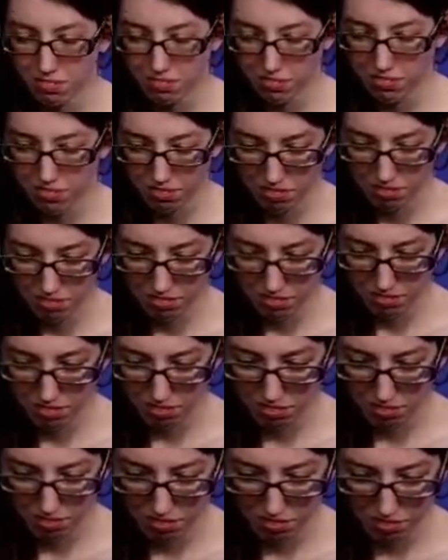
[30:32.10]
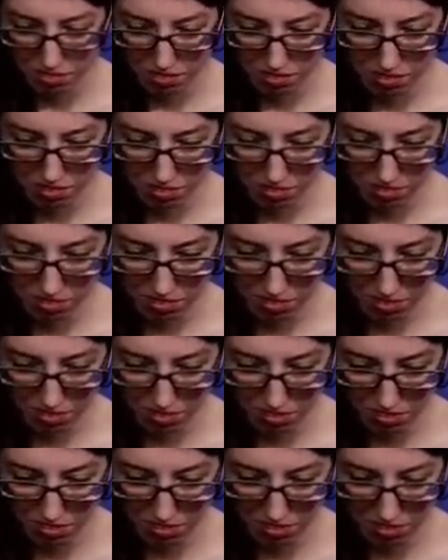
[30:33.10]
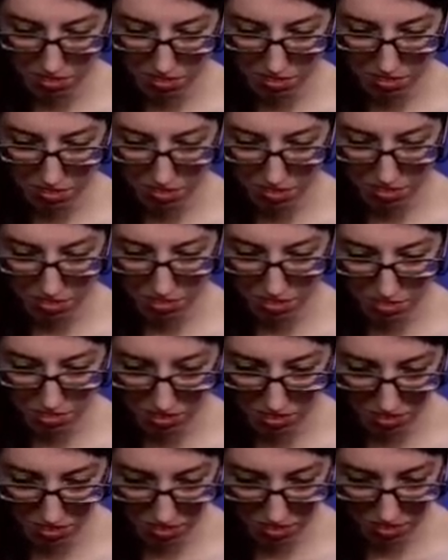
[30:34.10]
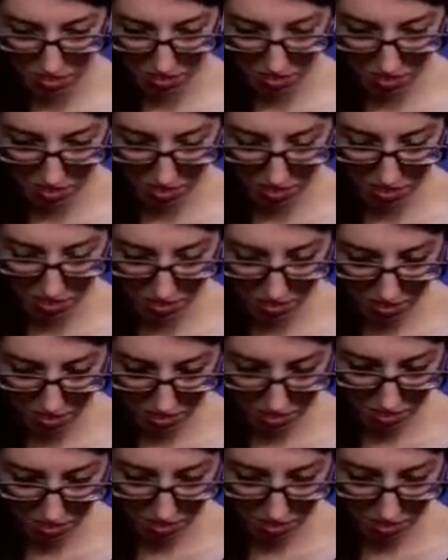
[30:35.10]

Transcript: This person isn't speaking.